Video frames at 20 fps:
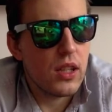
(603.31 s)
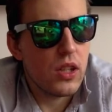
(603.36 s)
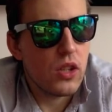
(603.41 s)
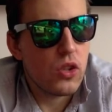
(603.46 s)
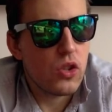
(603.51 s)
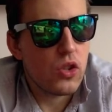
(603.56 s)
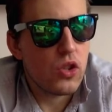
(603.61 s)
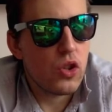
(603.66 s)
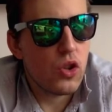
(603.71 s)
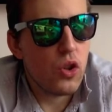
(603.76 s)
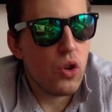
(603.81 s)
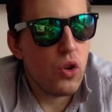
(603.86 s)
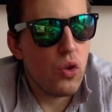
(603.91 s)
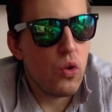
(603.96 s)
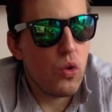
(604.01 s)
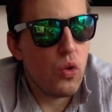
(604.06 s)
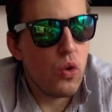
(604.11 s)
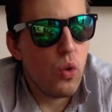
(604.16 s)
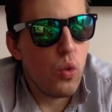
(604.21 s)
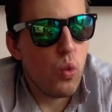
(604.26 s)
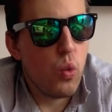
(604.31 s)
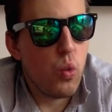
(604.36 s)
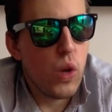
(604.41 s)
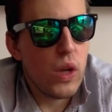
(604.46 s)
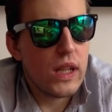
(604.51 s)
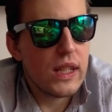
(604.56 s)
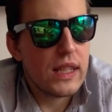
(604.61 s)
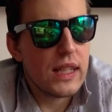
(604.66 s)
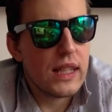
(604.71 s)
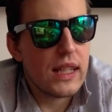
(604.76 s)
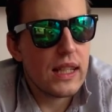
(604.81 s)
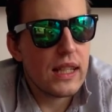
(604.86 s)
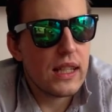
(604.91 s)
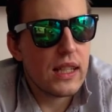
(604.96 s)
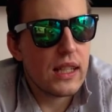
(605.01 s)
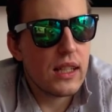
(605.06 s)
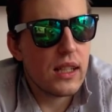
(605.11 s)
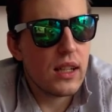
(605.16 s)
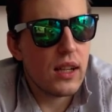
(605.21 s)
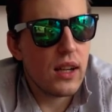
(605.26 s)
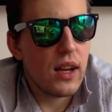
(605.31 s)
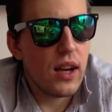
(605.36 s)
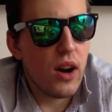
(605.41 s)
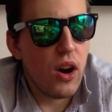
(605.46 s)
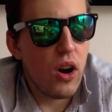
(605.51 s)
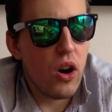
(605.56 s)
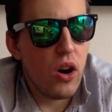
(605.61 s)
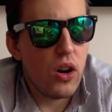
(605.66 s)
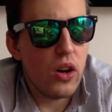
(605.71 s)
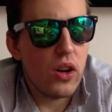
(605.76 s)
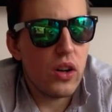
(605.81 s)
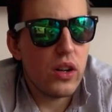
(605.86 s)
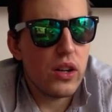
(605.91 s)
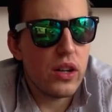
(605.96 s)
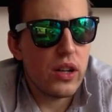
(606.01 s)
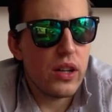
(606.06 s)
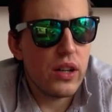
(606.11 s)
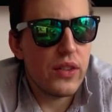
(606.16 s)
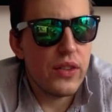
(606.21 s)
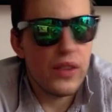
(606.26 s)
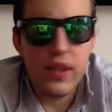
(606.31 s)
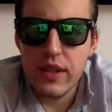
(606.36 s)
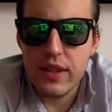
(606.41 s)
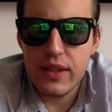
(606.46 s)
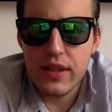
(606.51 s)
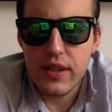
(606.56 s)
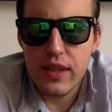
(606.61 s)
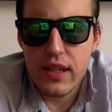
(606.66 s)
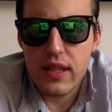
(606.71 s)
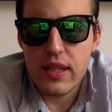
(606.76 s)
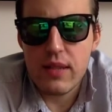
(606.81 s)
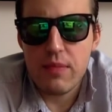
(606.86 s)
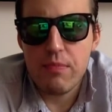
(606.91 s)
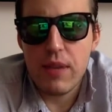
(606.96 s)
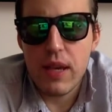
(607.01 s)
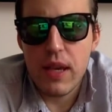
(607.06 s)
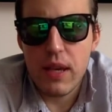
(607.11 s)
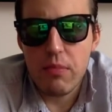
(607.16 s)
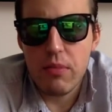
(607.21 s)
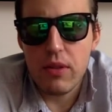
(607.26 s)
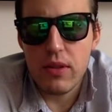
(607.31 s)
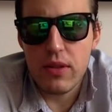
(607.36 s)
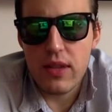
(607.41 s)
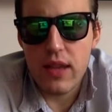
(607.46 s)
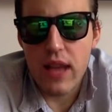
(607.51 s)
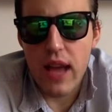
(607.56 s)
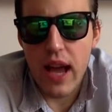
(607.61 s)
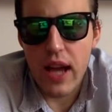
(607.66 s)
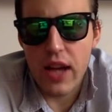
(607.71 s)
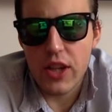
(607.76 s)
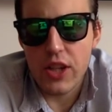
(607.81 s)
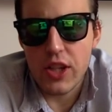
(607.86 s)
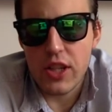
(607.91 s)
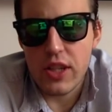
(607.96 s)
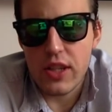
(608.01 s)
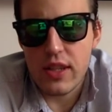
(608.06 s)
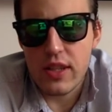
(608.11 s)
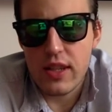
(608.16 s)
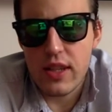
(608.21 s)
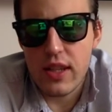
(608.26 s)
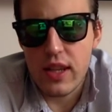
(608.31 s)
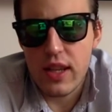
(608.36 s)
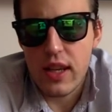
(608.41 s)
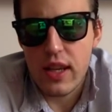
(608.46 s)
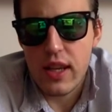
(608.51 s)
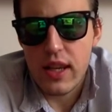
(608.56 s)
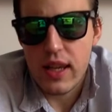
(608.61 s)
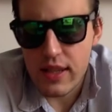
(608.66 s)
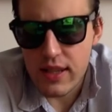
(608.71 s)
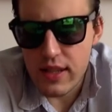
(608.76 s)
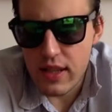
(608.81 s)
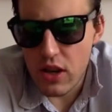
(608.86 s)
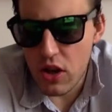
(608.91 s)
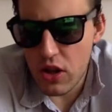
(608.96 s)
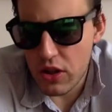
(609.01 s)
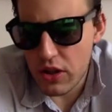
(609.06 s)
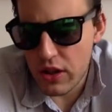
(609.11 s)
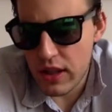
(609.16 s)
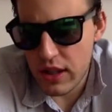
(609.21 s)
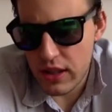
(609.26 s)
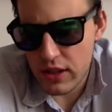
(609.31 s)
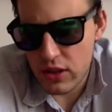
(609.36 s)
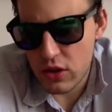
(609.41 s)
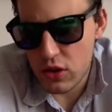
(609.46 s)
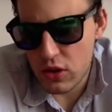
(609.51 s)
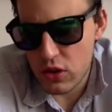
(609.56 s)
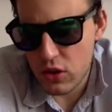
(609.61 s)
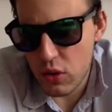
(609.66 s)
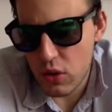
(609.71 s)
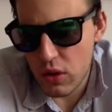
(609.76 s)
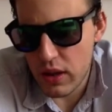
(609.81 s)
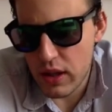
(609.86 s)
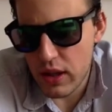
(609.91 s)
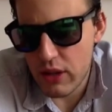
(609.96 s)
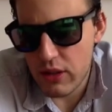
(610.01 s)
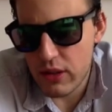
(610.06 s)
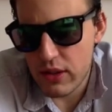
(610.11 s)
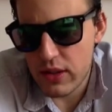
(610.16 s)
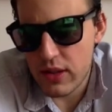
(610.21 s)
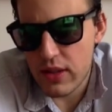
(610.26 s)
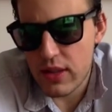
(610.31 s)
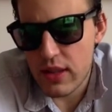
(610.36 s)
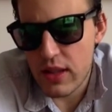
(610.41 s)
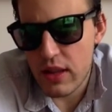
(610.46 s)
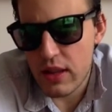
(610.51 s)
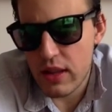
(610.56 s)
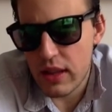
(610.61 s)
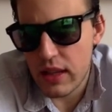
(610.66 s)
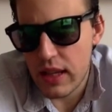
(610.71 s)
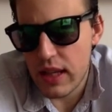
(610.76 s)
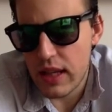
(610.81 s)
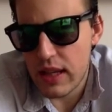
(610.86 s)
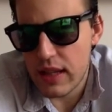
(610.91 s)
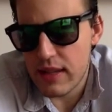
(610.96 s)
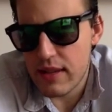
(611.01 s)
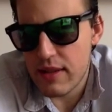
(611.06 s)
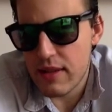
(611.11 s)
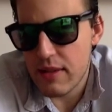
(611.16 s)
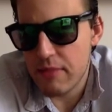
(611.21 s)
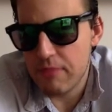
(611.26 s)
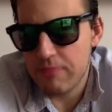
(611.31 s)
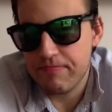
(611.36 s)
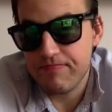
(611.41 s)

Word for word: So, what are the these people's actions? Is it all connected to talk or is there something else?